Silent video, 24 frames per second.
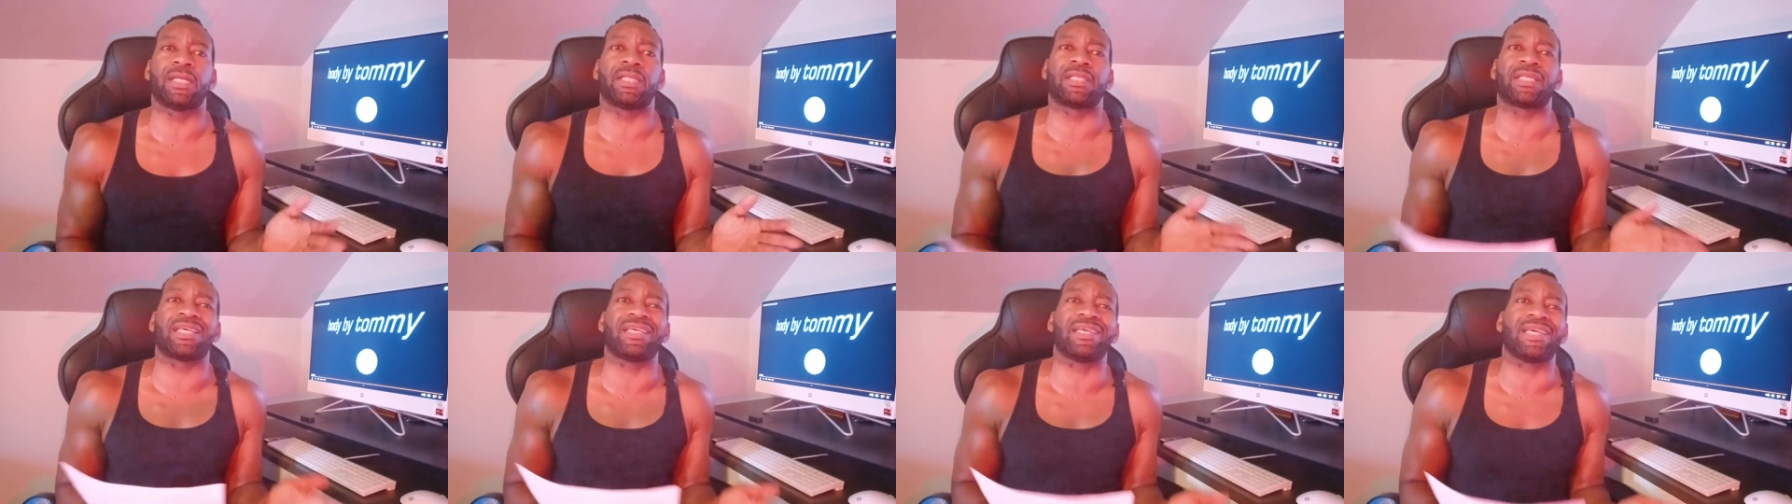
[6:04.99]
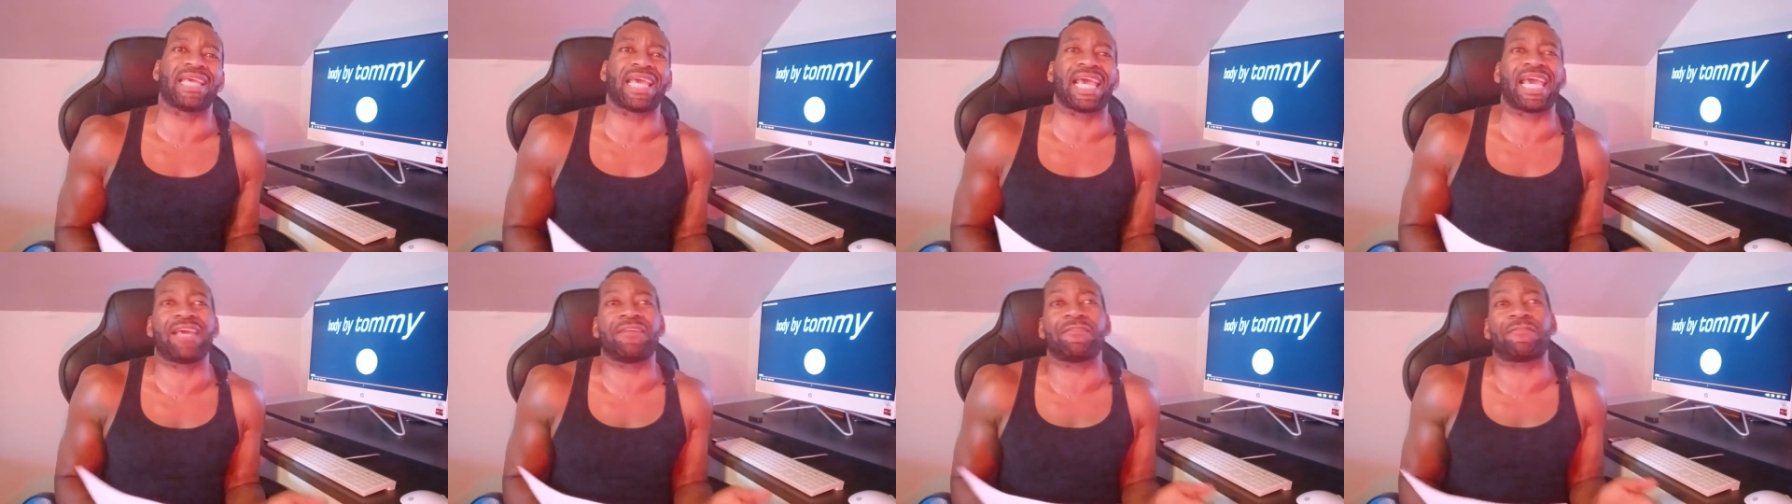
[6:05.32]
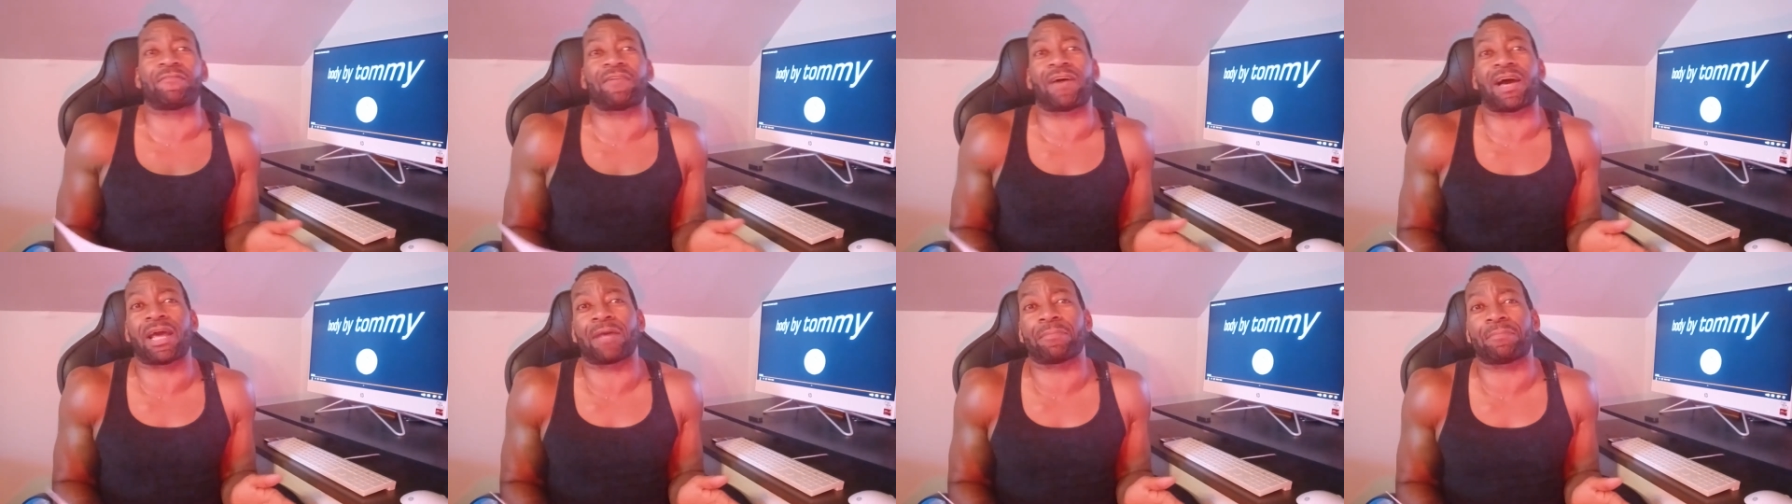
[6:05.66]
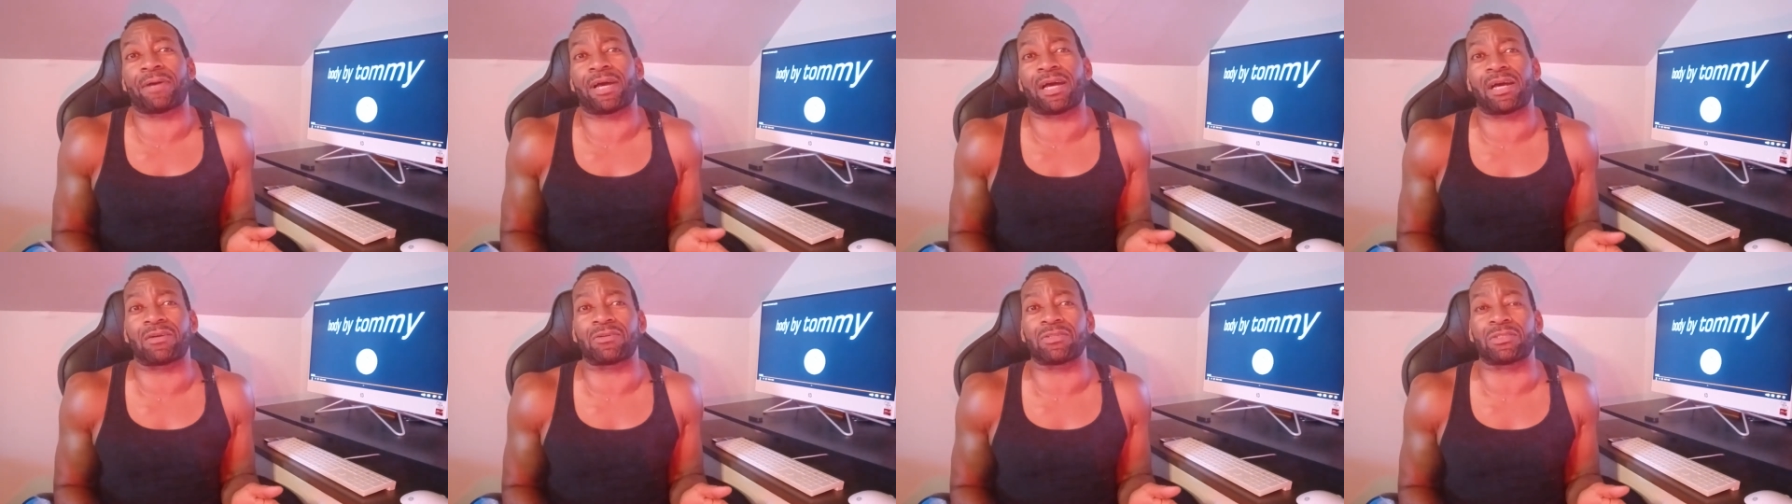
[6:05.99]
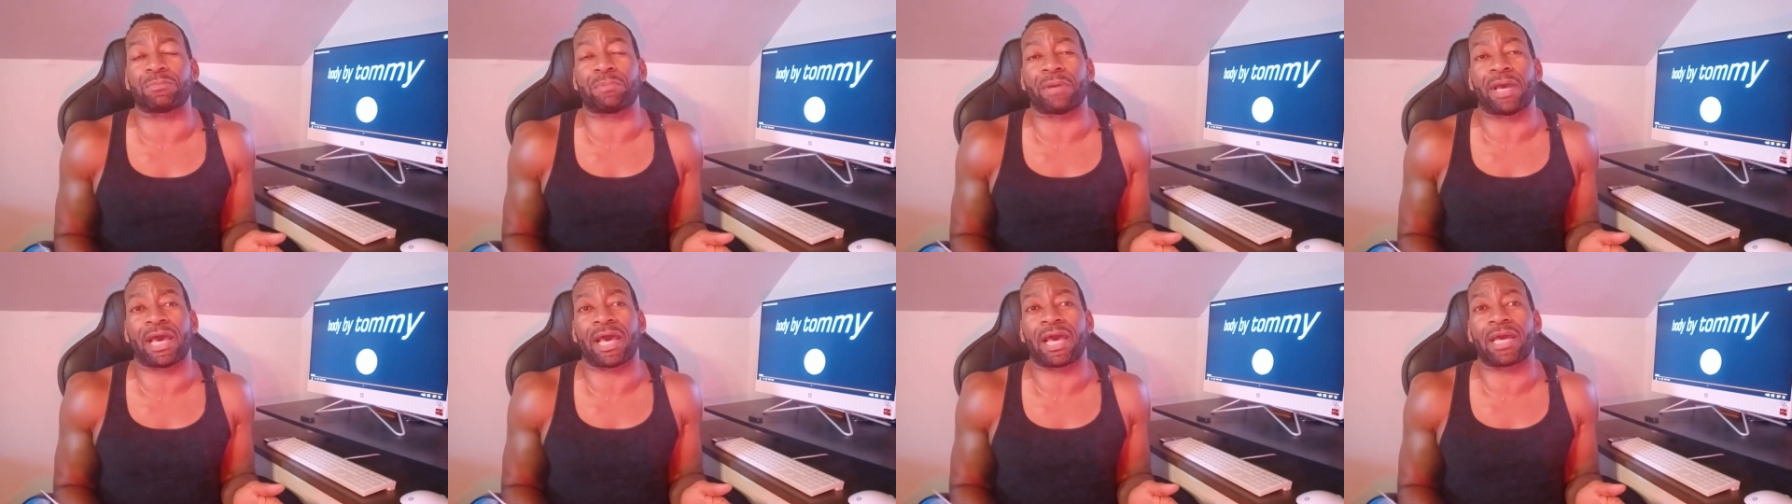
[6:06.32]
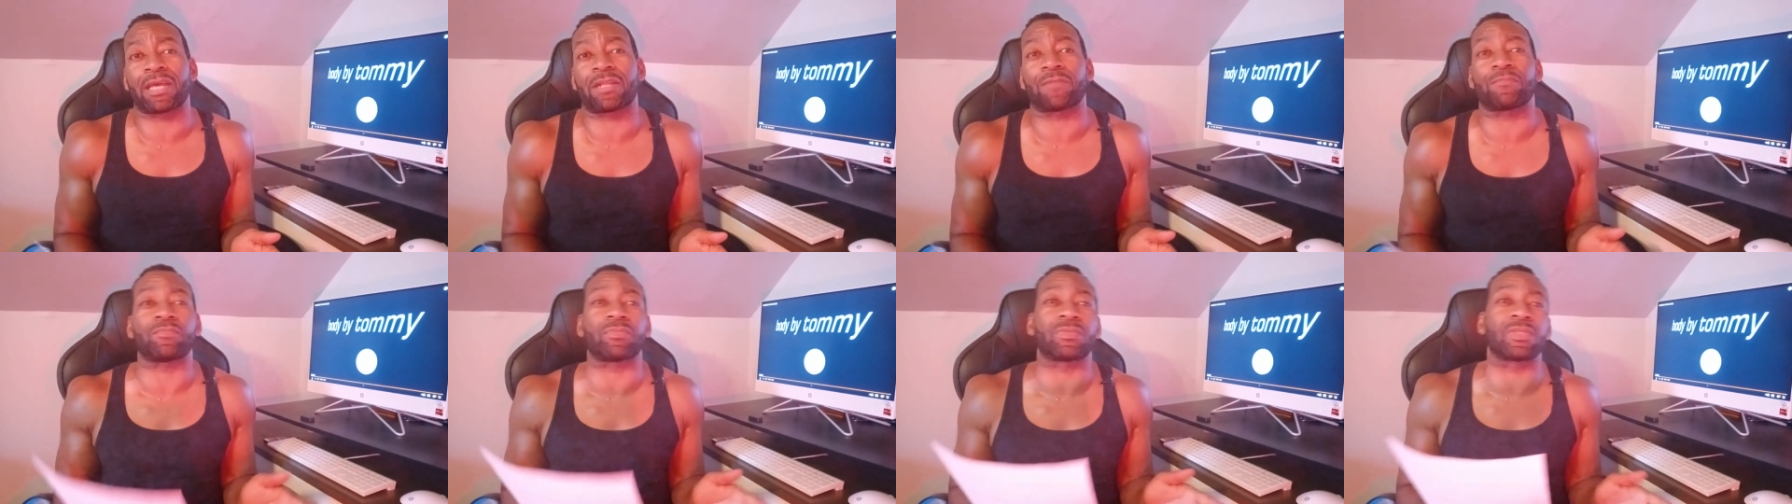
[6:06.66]
Then you gain 5 pounds
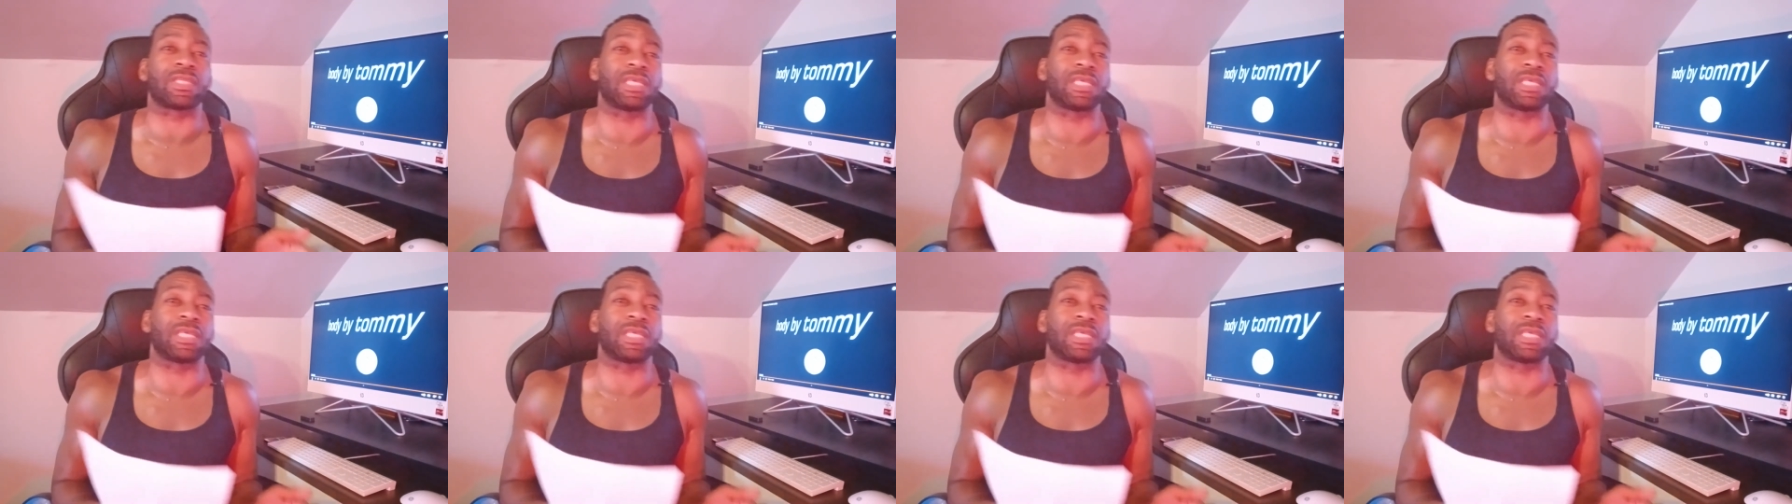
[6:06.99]
back.